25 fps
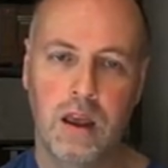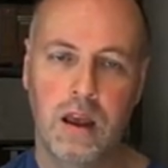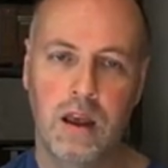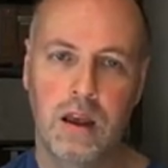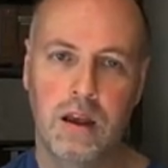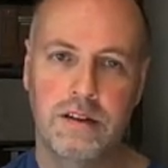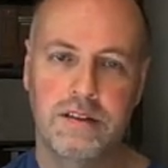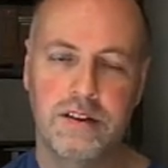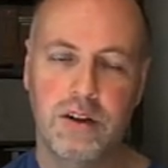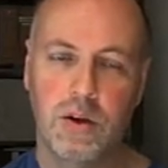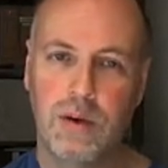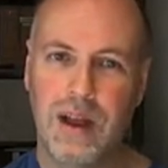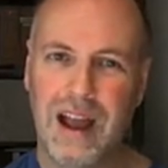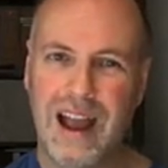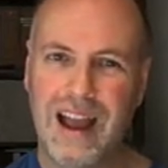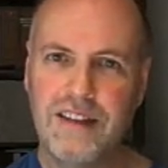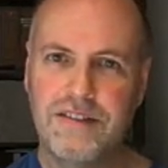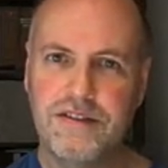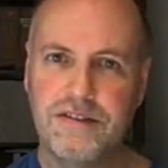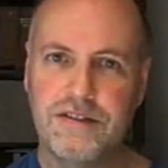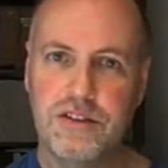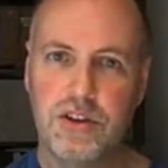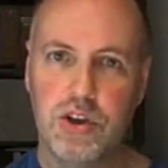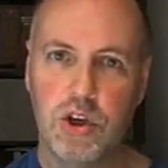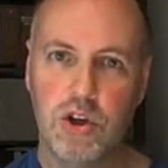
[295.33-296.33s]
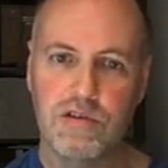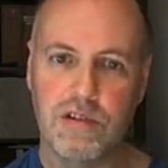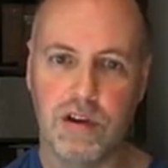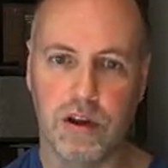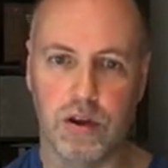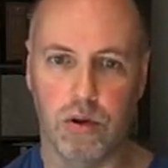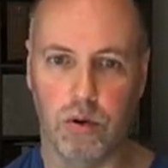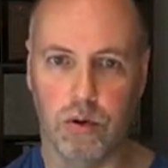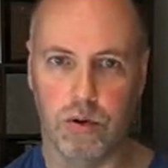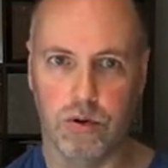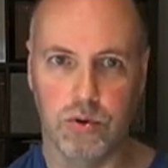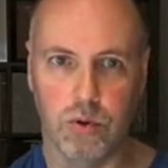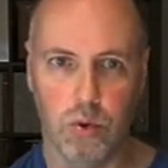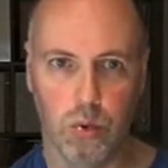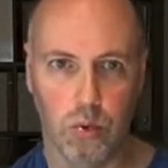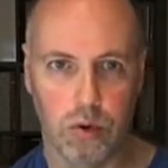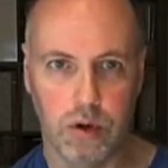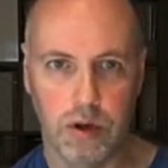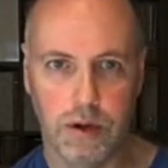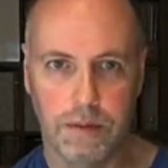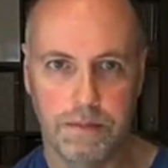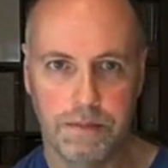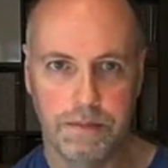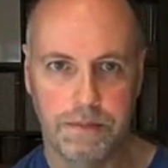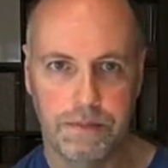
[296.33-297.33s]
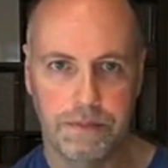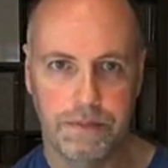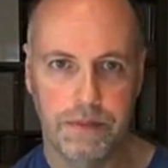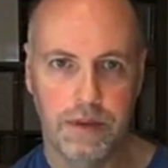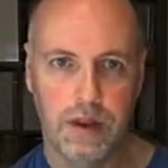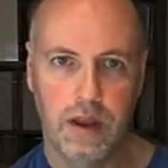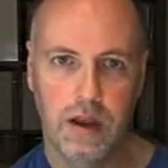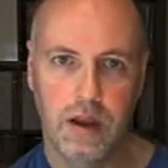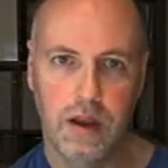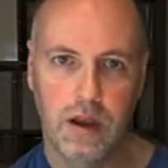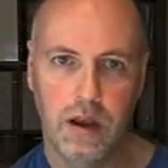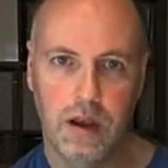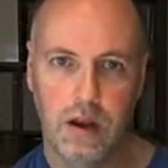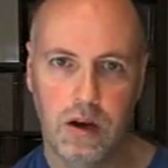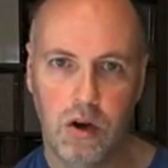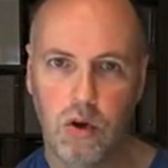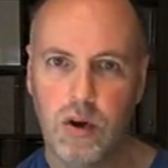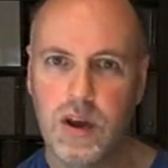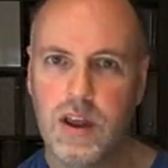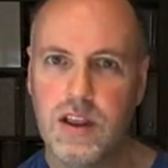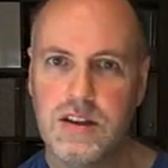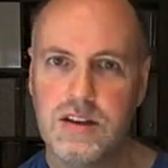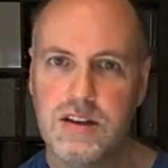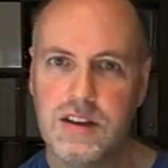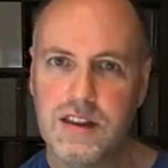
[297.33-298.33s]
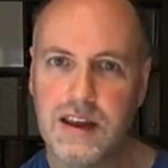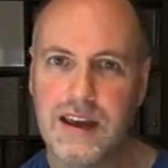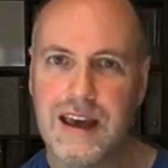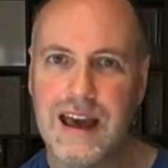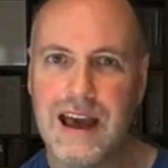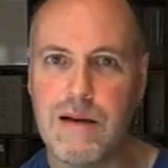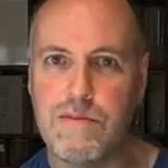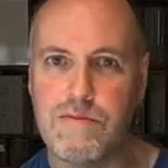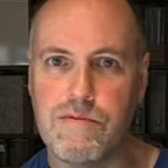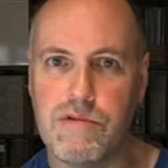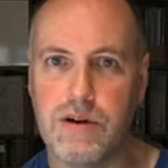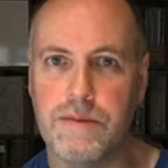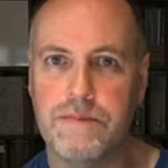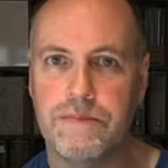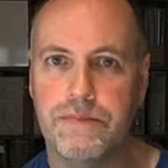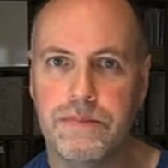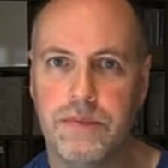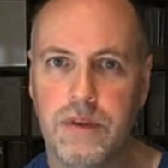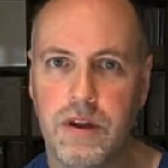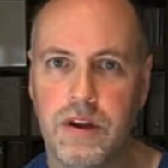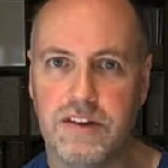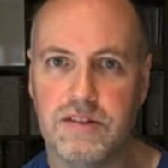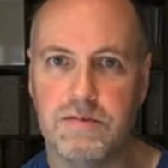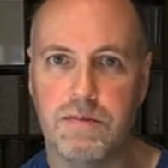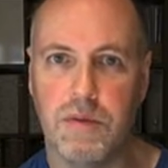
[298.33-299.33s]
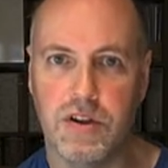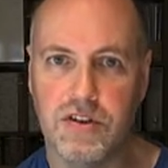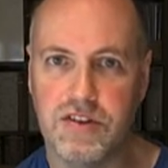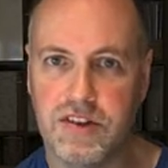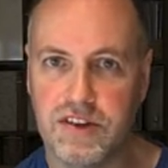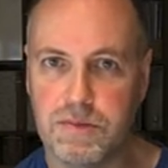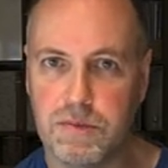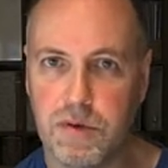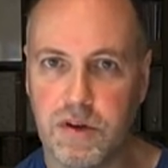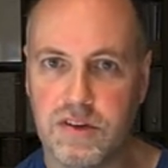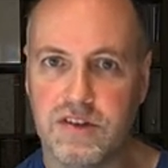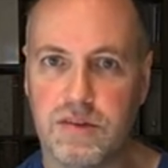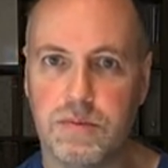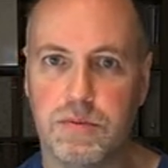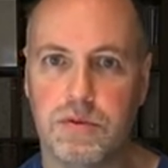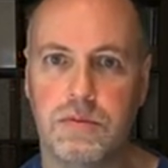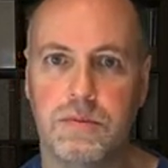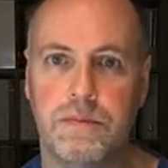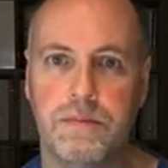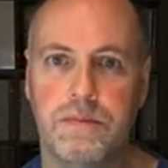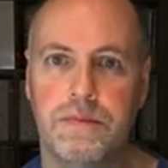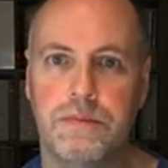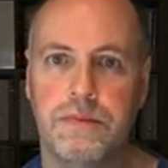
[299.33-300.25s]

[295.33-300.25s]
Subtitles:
So as during your talk, look into the camera as much as possible.